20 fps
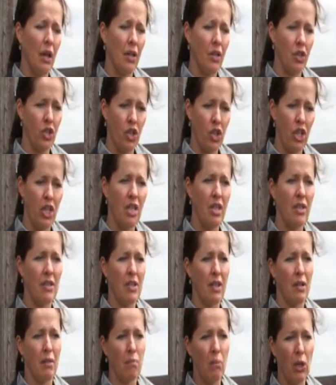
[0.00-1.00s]
cheese
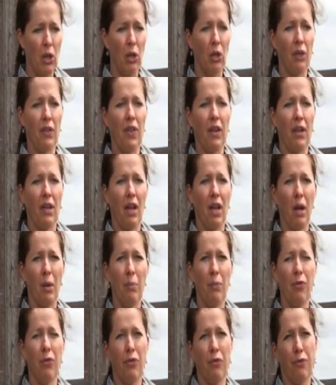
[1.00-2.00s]
and milk that
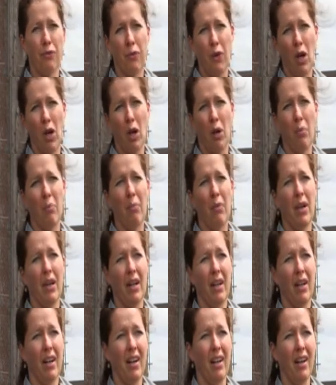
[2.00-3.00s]
comes
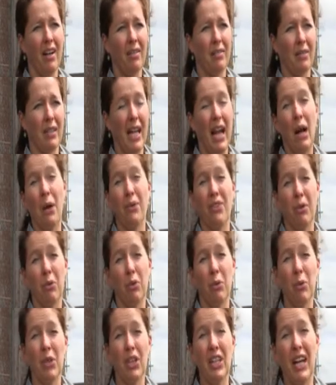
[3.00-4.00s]
from cows that
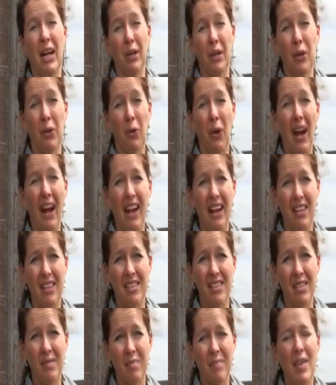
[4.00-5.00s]
were really out on
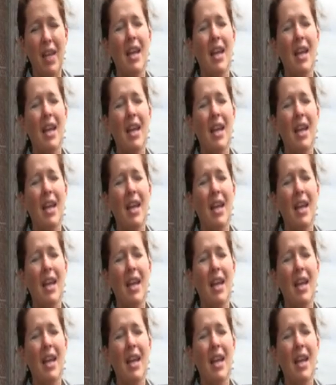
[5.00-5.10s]
grass.